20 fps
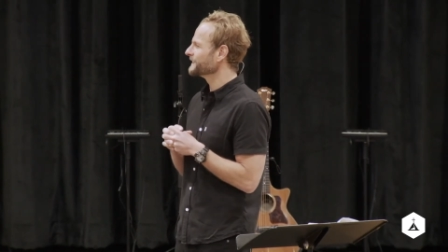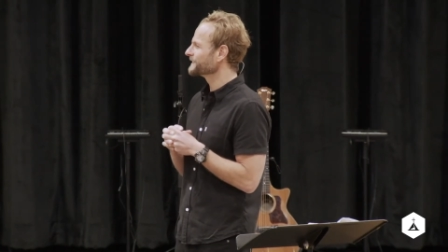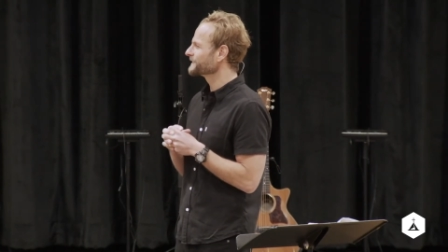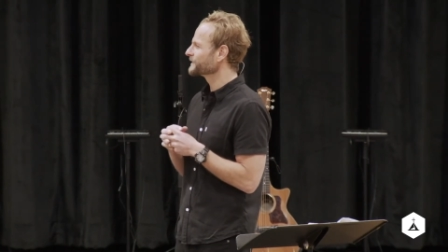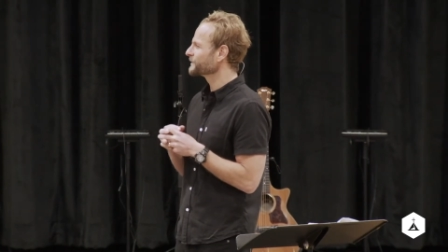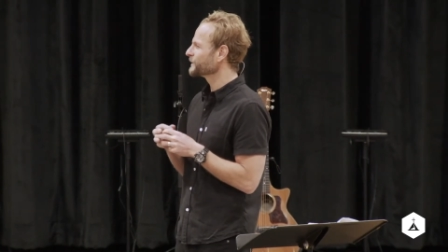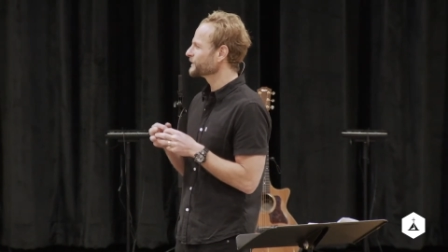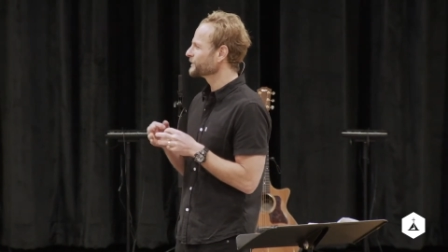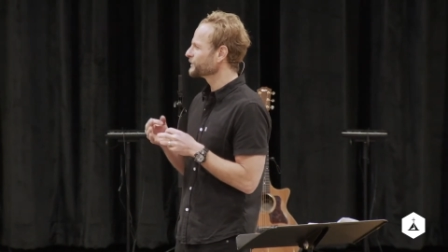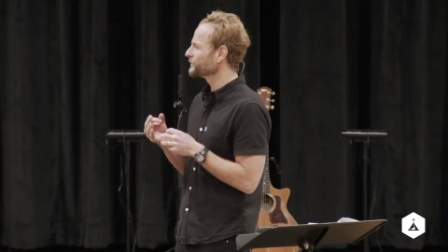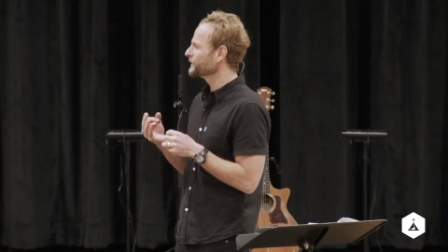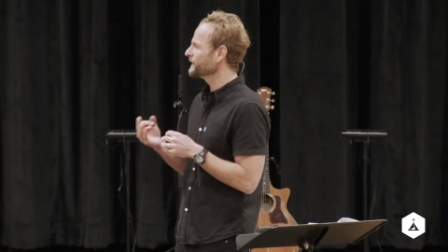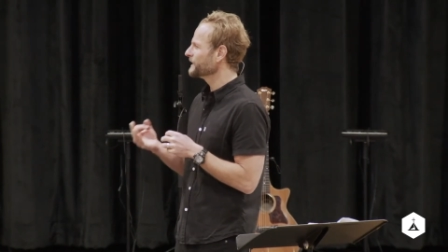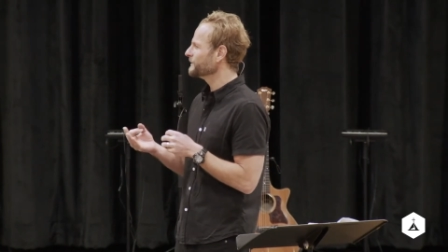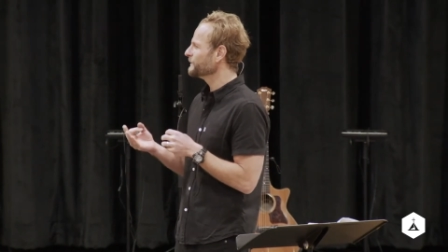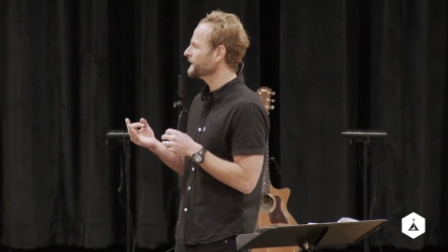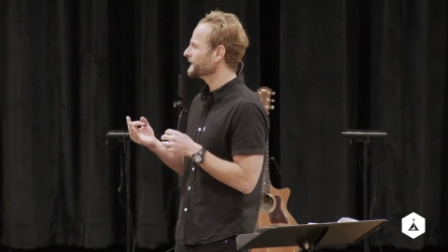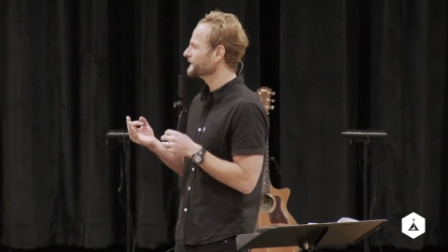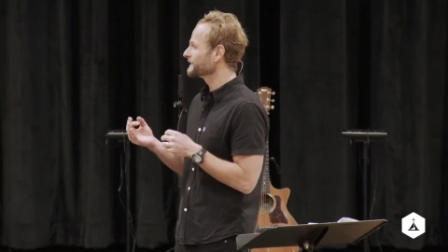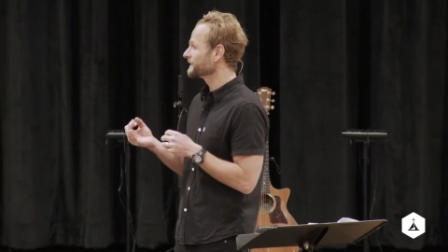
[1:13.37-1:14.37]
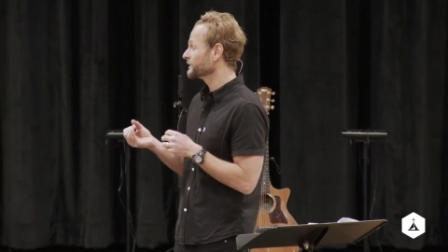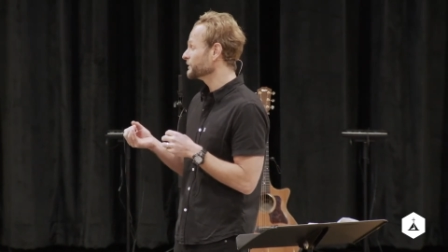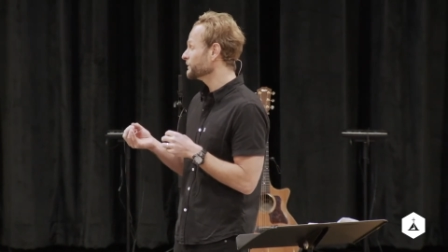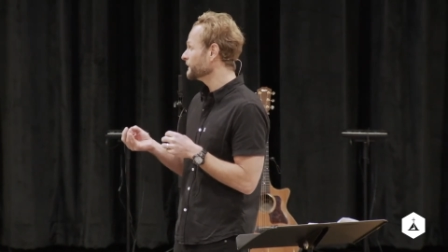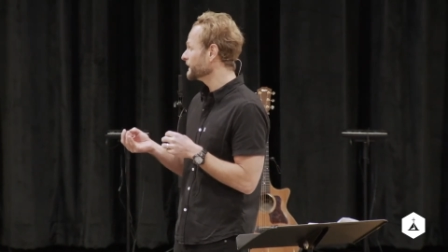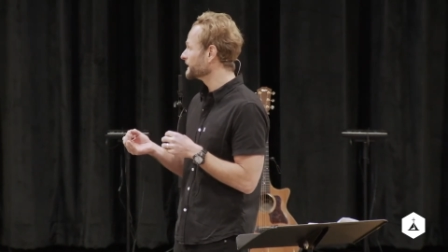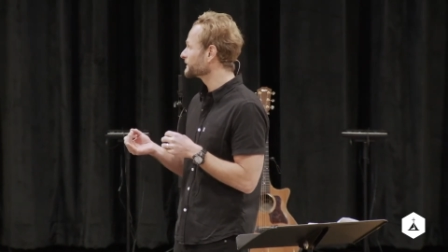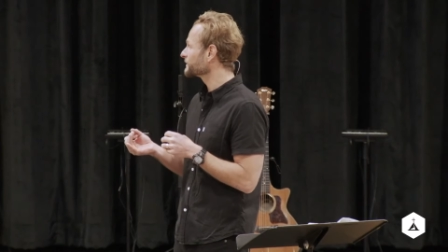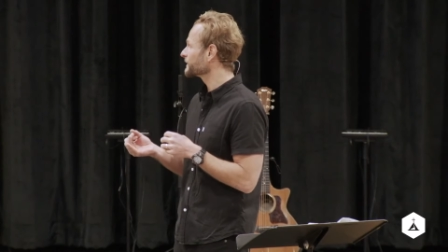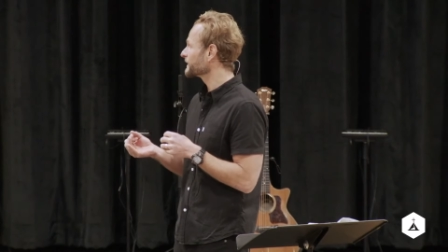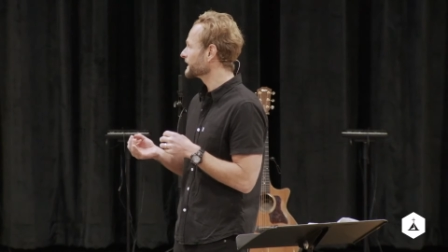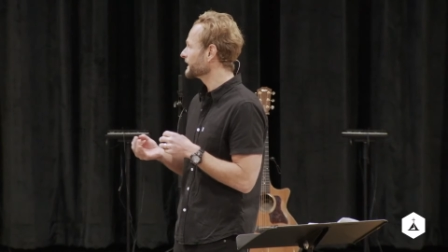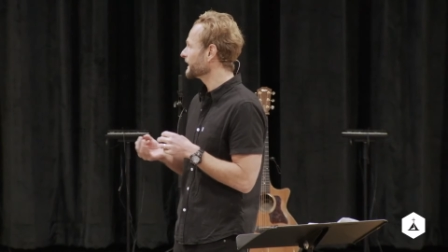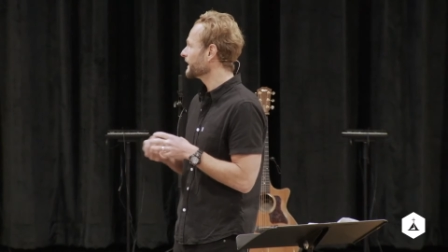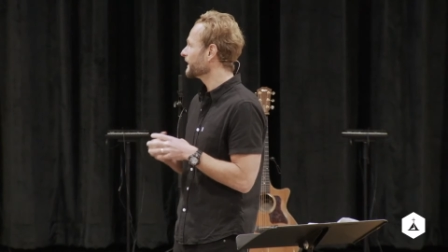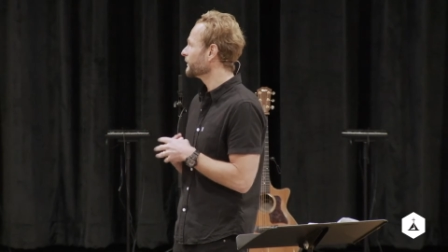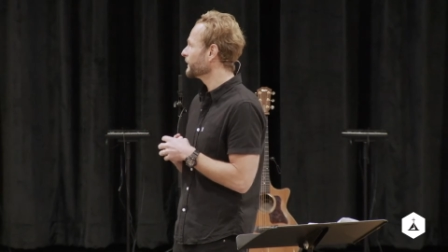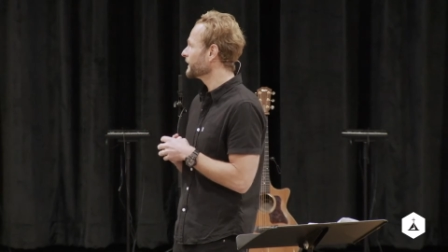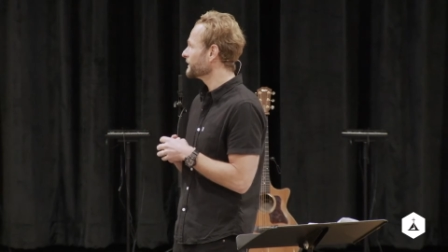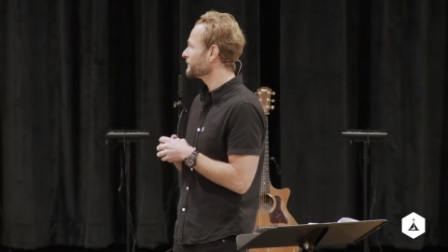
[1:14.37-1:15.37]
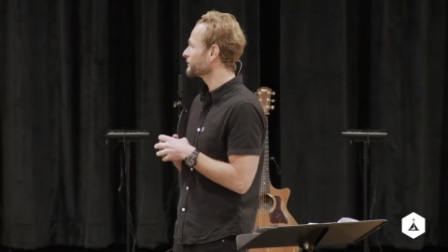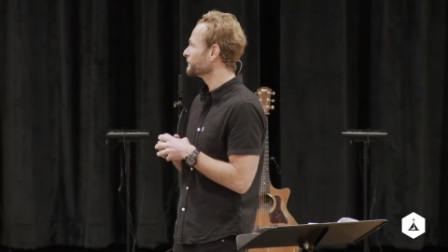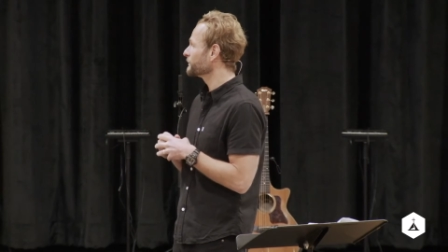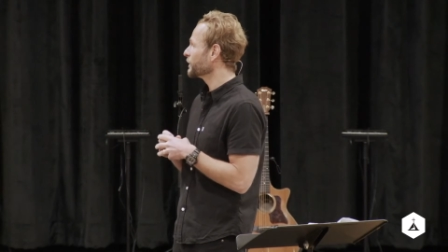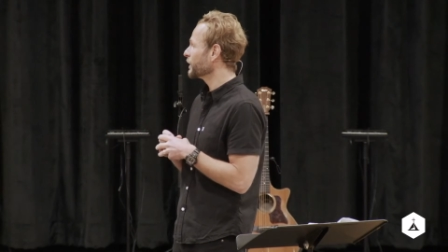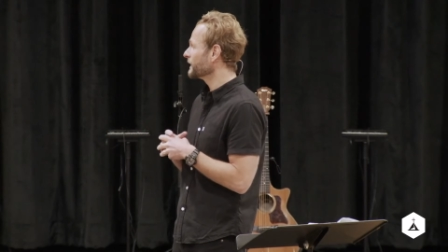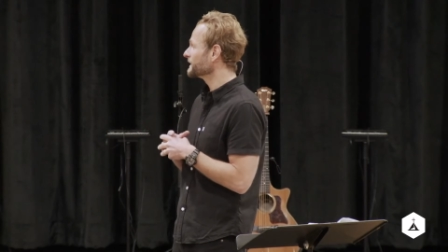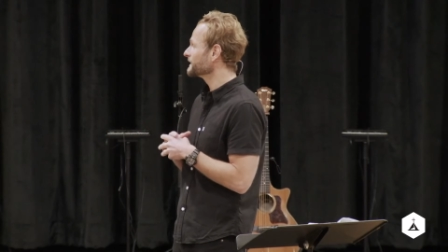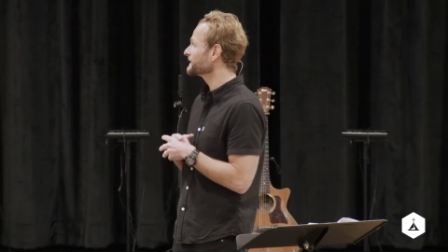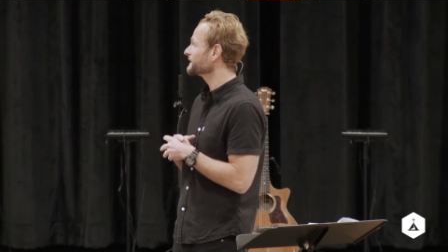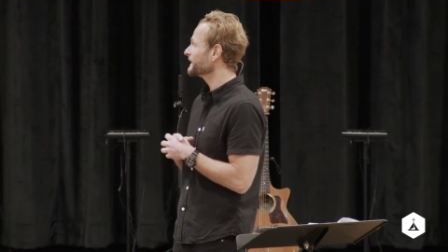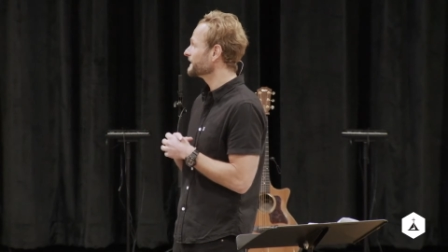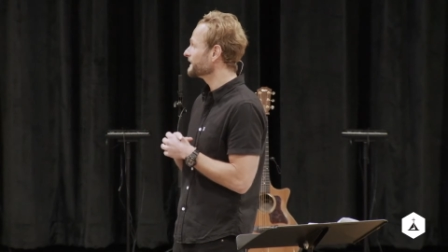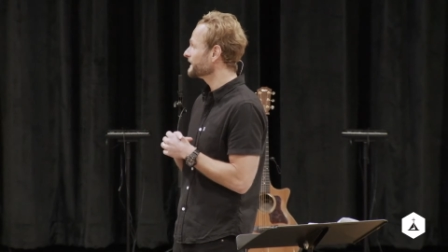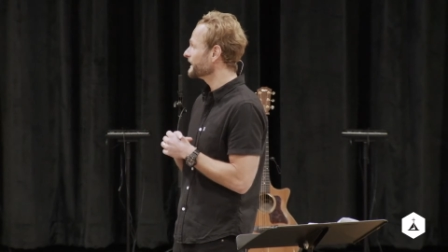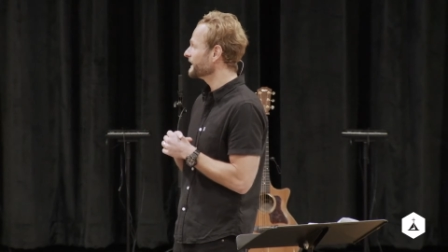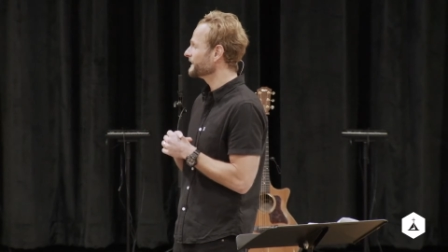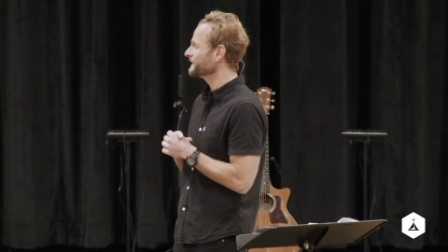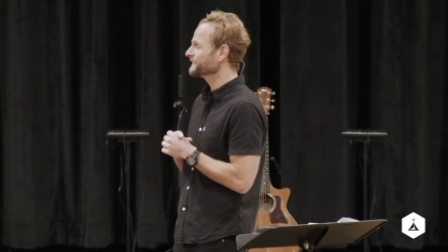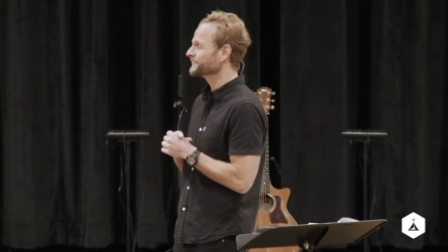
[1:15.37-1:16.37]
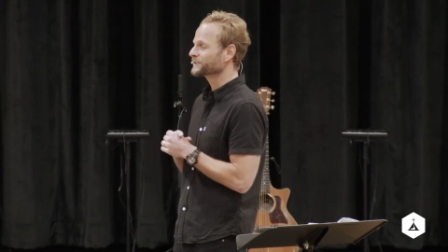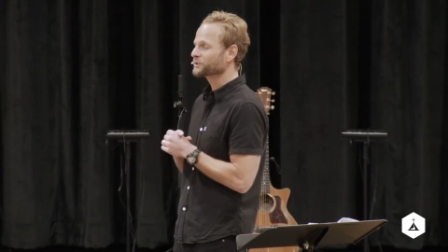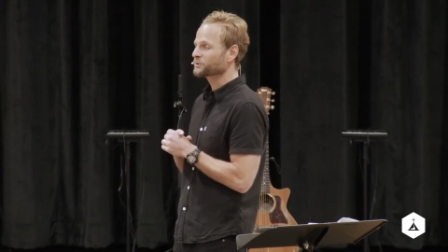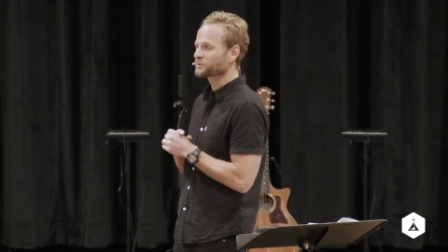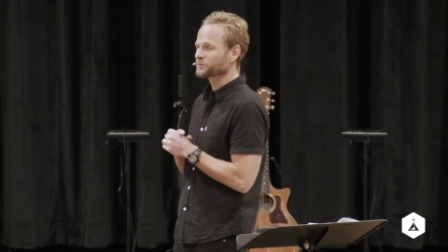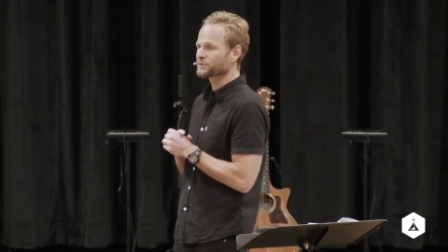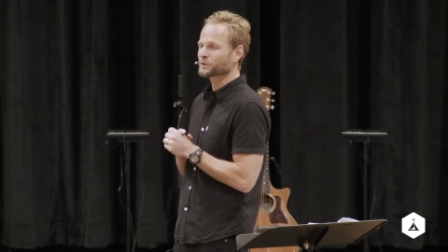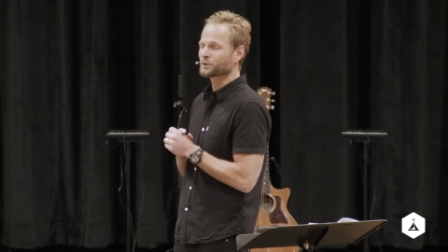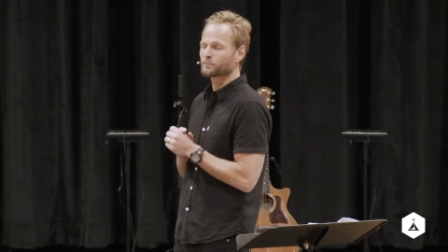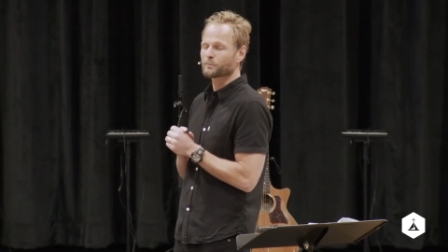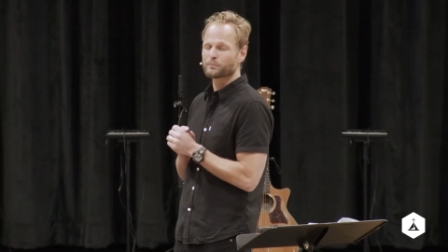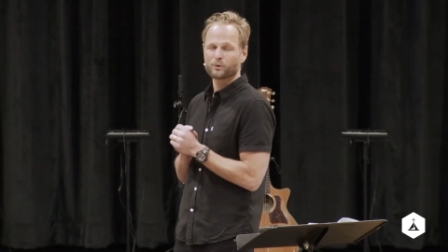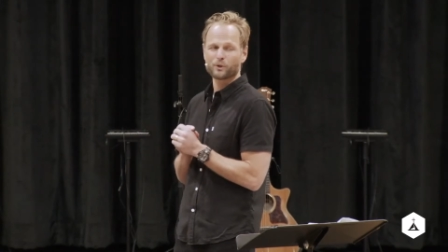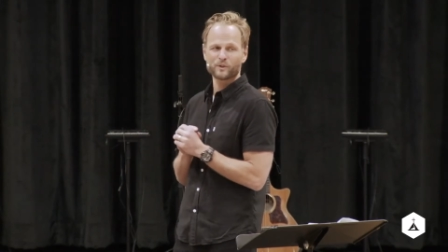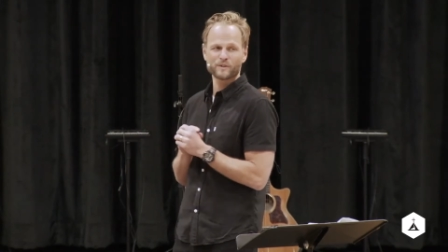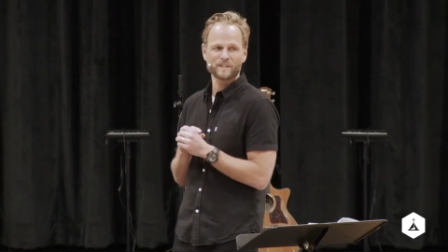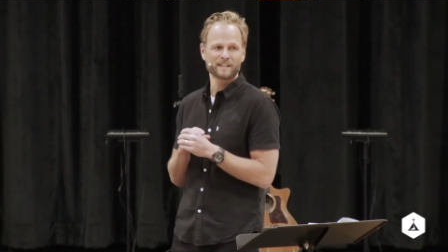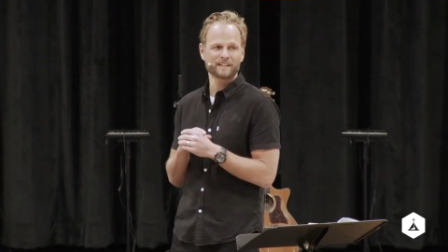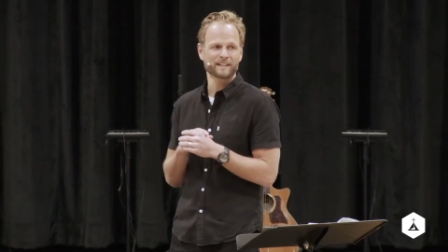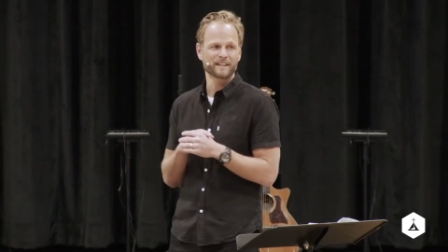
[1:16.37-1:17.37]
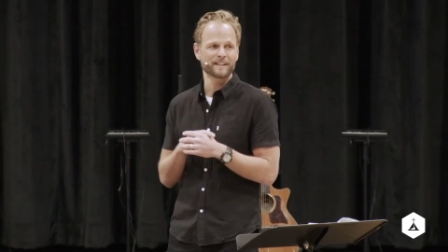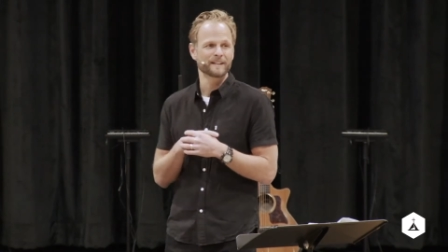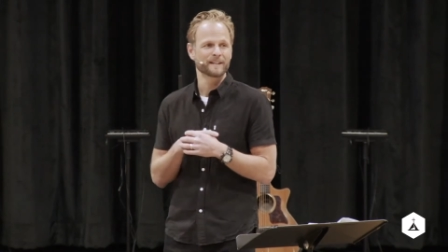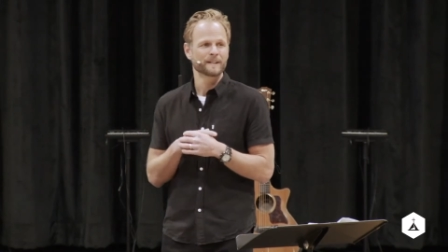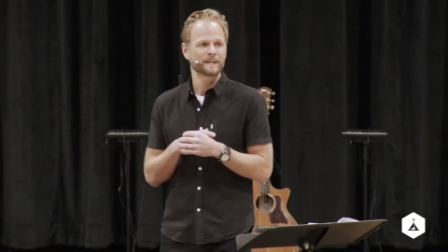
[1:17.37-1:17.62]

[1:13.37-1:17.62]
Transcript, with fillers: So we're three weeks, two weeks really now away from launch Sunday, Super Bowl Sunday."